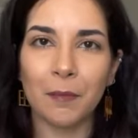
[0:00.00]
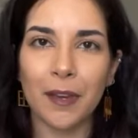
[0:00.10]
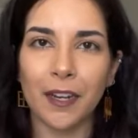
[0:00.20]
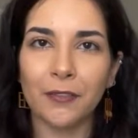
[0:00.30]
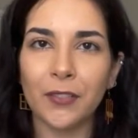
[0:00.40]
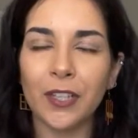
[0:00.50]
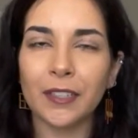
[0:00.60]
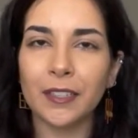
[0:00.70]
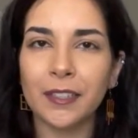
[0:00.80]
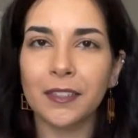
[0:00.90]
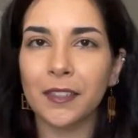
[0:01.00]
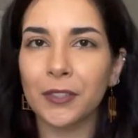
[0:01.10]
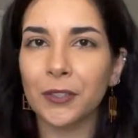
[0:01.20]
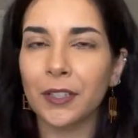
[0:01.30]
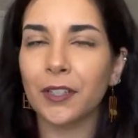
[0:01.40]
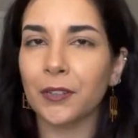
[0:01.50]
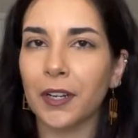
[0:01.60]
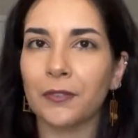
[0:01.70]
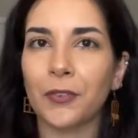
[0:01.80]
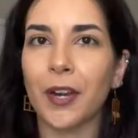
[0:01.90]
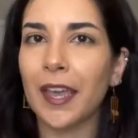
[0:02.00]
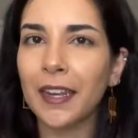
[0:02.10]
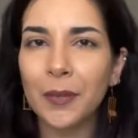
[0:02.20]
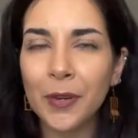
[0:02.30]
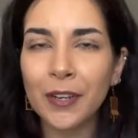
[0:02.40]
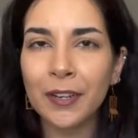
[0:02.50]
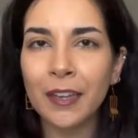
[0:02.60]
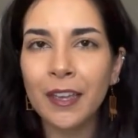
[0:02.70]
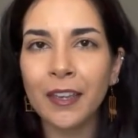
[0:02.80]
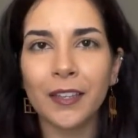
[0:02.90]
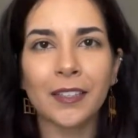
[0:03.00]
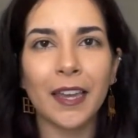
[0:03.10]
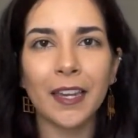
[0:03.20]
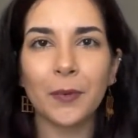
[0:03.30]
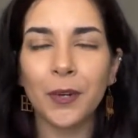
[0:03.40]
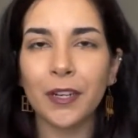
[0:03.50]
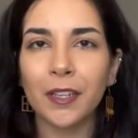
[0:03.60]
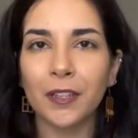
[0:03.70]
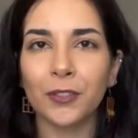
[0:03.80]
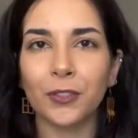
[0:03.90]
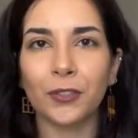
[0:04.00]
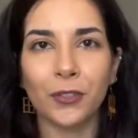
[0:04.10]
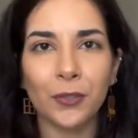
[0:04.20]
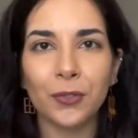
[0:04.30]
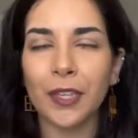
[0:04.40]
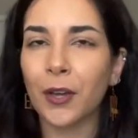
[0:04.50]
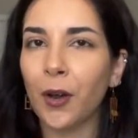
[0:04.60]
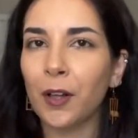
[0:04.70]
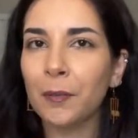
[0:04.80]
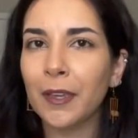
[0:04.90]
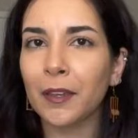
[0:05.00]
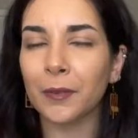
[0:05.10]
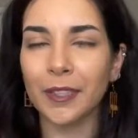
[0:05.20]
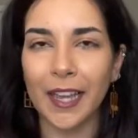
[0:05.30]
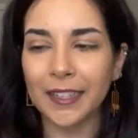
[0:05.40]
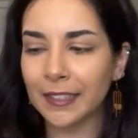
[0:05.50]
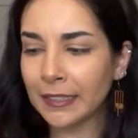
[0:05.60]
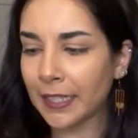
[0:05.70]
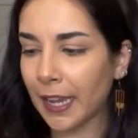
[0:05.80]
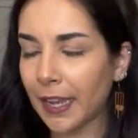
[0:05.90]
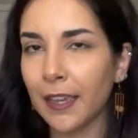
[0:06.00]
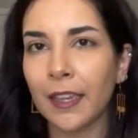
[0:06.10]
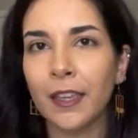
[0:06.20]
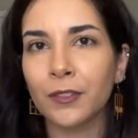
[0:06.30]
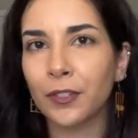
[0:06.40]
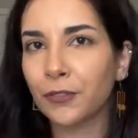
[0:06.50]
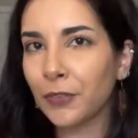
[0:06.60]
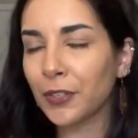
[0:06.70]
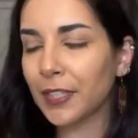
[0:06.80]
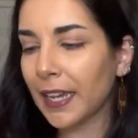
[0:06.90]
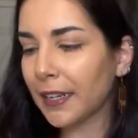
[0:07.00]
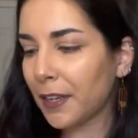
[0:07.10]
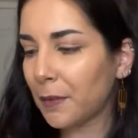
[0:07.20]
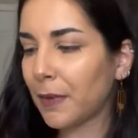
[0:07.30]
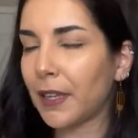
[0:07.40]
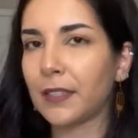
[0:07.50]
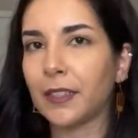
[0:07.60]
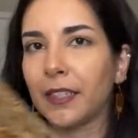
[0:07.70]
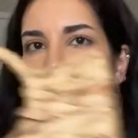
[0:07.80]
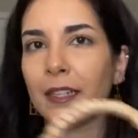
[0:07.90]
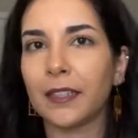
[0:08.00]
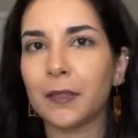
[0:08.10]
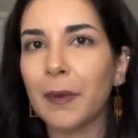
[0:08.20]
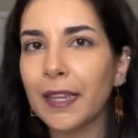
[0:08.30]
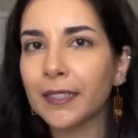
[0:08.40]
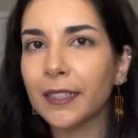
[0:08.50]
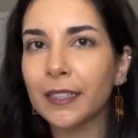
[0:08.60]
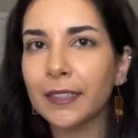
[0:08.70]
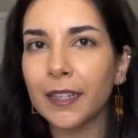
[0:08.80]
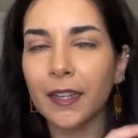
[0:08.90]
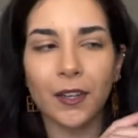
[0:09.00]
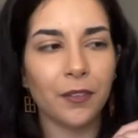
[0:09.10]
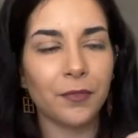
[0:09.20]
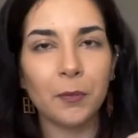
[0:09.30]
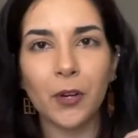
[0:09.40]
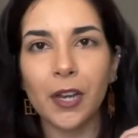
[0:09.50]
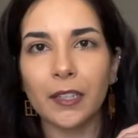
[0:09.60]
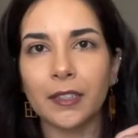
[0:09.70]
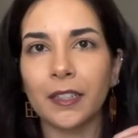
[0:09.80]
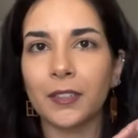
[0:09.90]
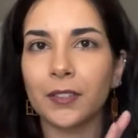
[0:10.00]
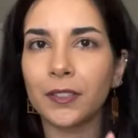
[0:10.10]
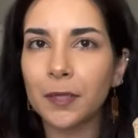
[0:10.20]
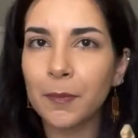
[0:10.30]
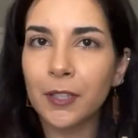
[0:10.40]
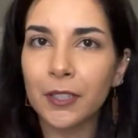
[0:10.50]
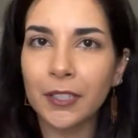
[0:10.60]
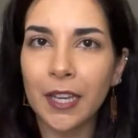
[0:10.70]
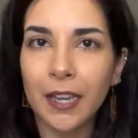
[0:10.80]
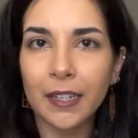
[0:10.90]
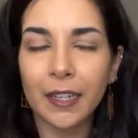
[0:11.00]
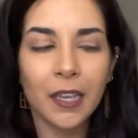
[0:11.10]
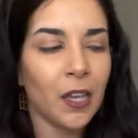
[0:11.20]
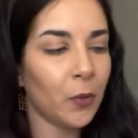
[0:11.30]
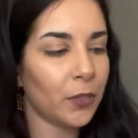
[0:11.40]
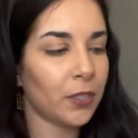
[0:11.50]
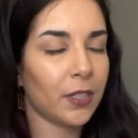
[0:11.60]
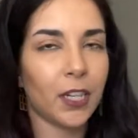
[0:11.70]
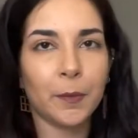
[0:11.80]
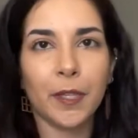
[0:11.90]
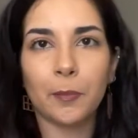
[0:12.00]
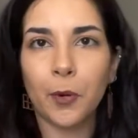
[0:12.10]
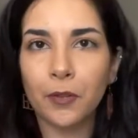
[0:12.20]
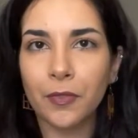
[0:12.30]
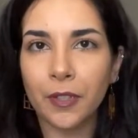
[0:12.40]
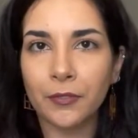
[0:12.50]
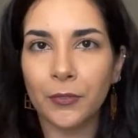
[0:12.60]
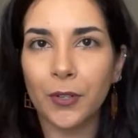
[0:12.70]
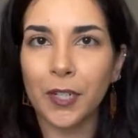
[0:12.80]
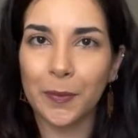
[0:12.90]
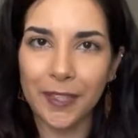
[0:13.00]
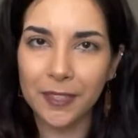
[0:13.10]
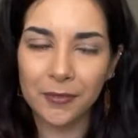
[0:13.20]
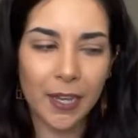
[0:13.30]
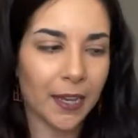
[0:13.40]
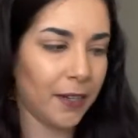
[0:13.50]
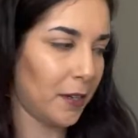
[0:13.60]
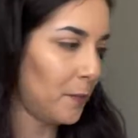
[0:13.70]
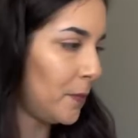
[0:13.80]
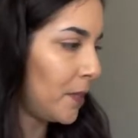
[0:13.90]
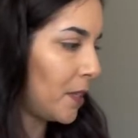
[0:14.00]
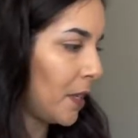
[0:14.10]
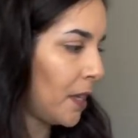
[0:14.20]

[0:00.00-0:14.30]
and I feel like this is literally great for anyone because anyone can just use a calming, relaxing day. So the first item is again this basket that I got from Ross, and it's on the smaller side, which is going to be perfect for the rest of the items.